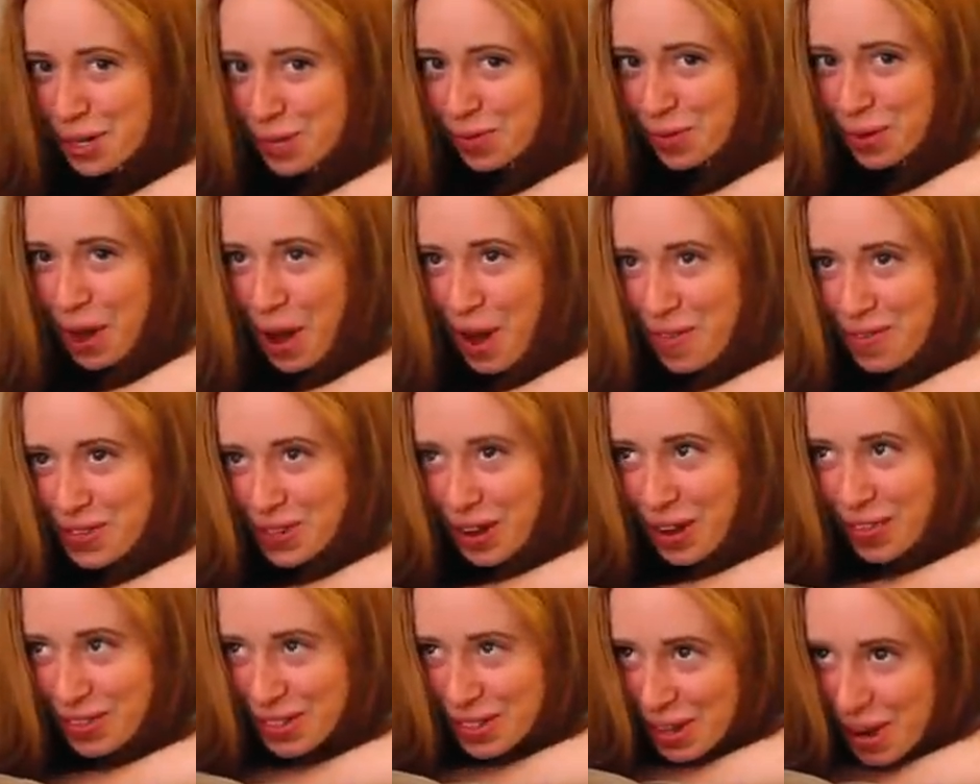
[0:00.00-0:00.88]
just went off,
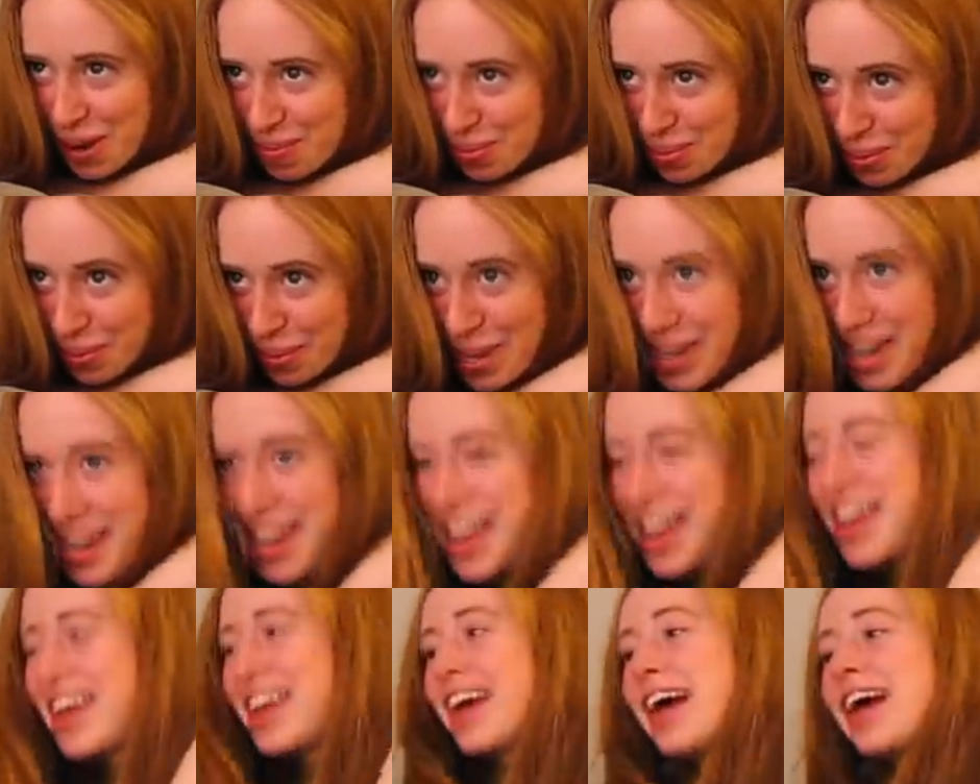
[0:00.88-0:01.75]
so I have to stop
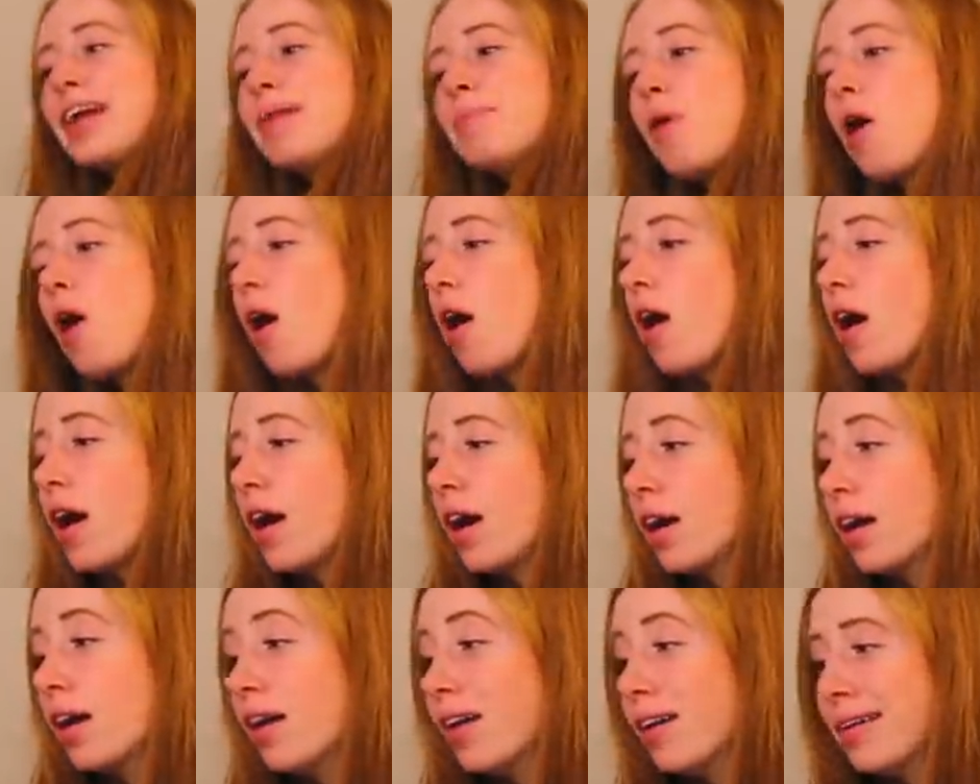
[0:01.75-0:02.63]
reading, and I'm
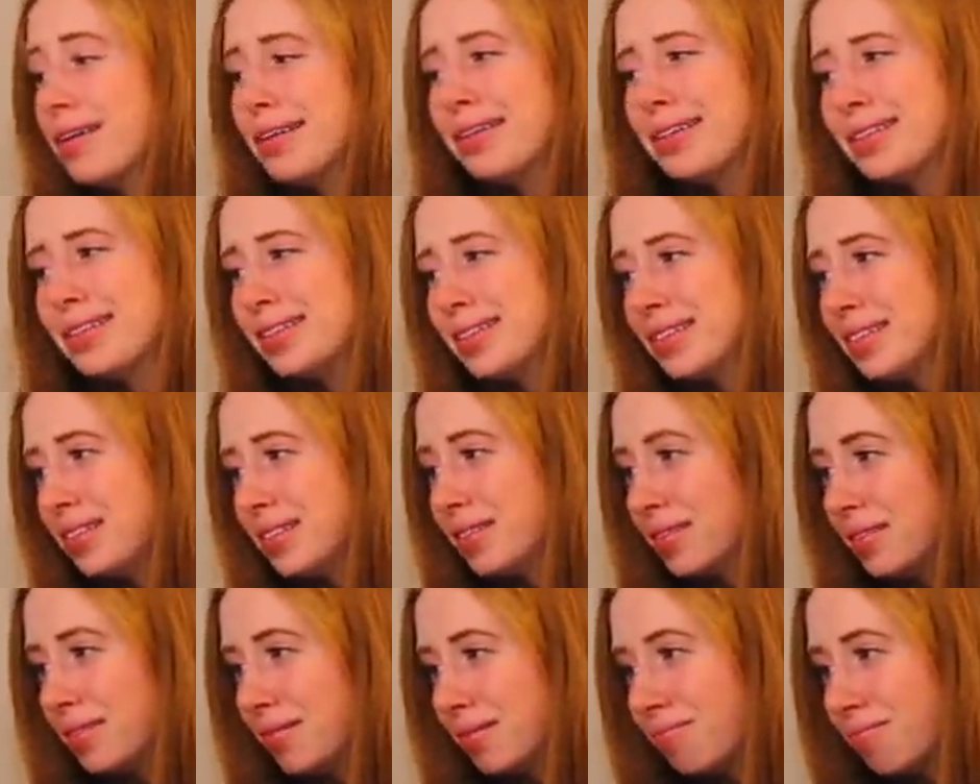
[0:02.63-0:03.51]

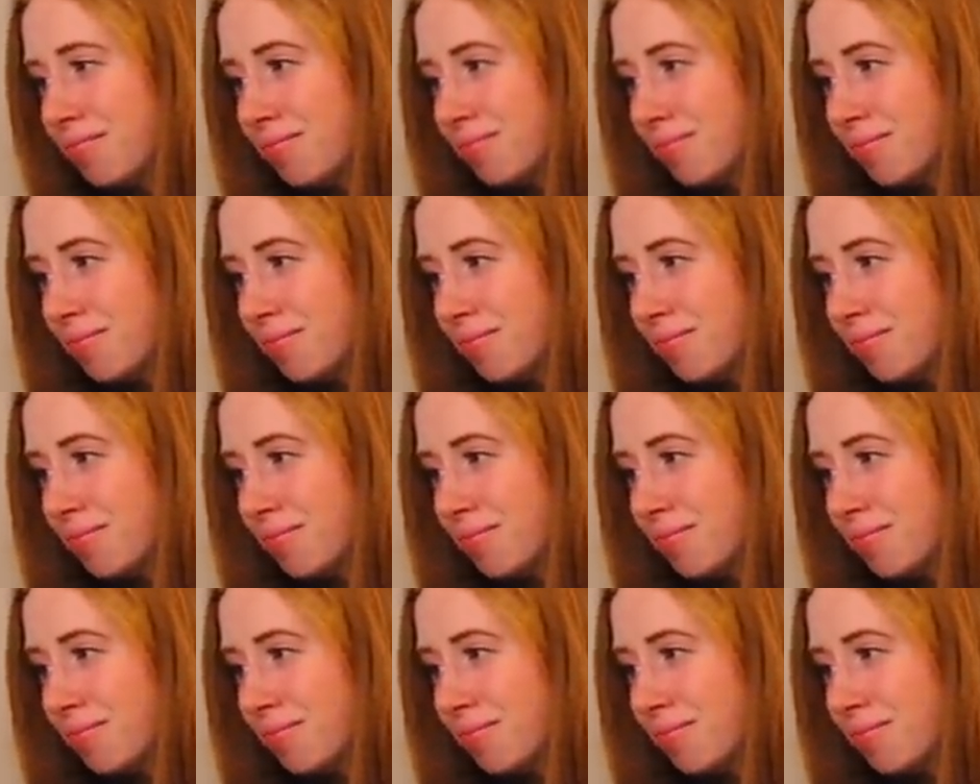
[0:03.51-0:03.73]
on